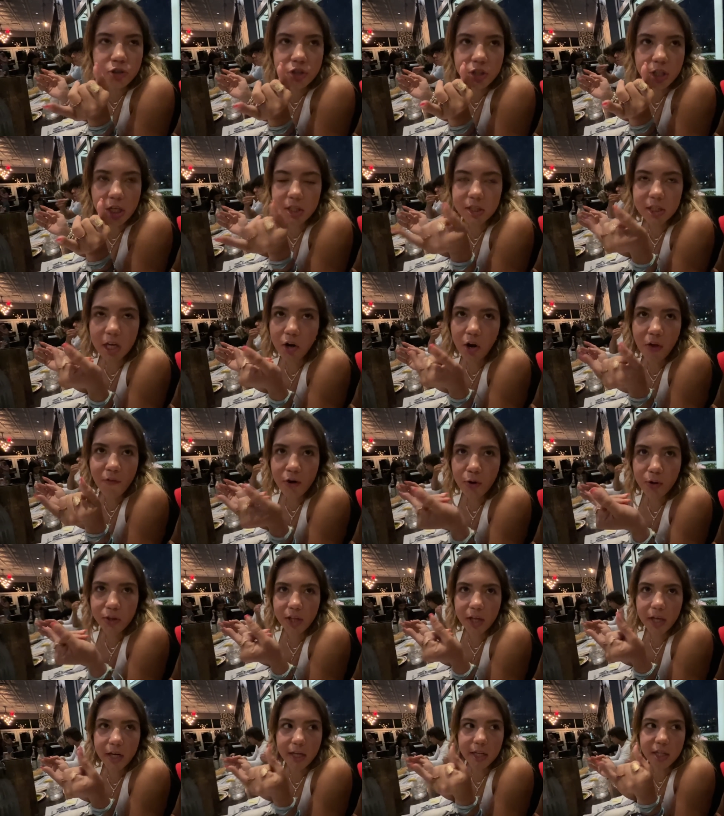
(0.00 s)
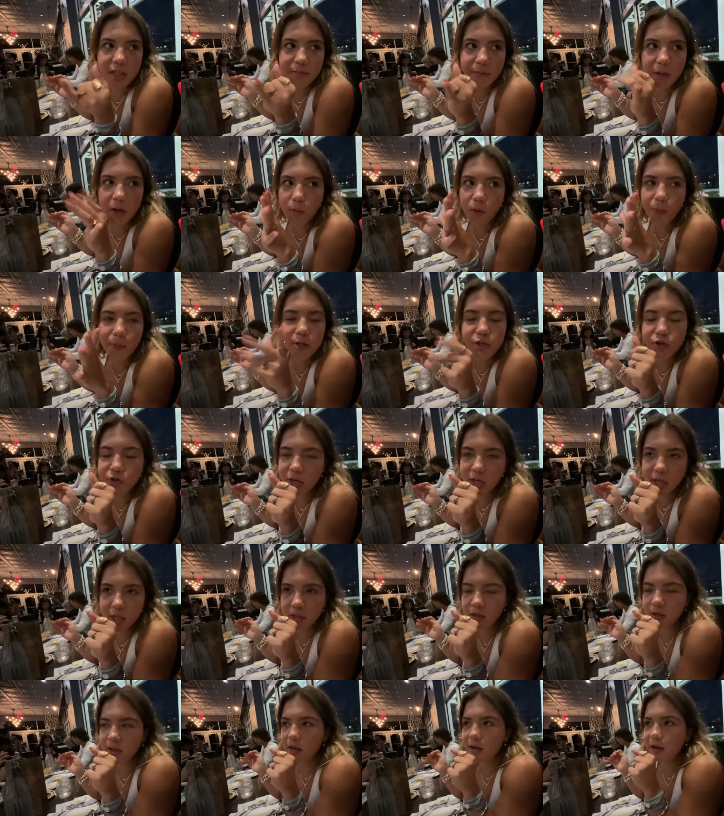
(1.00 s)
I don't even know what that is, but we'll be drinking
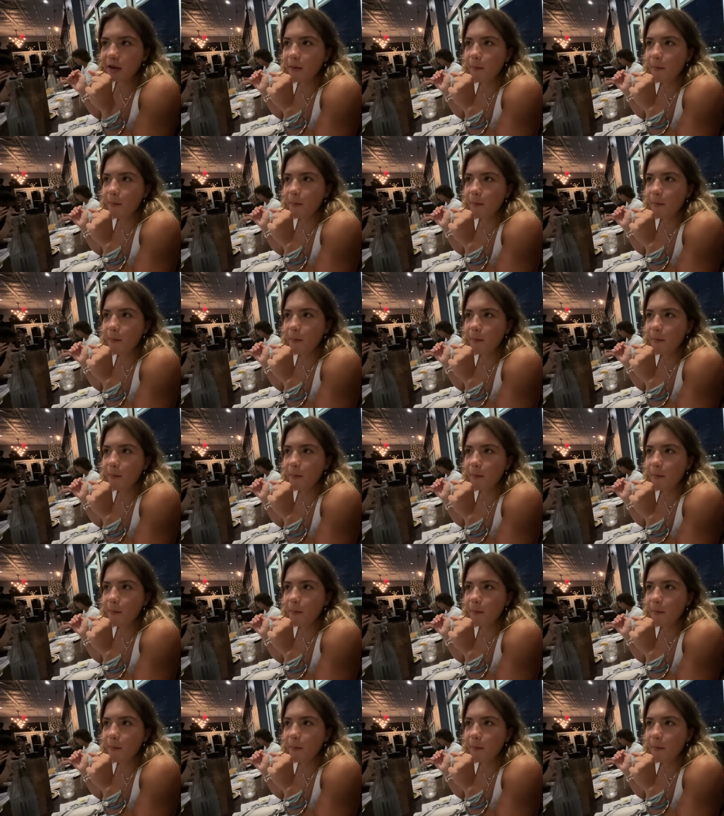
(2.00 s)
that.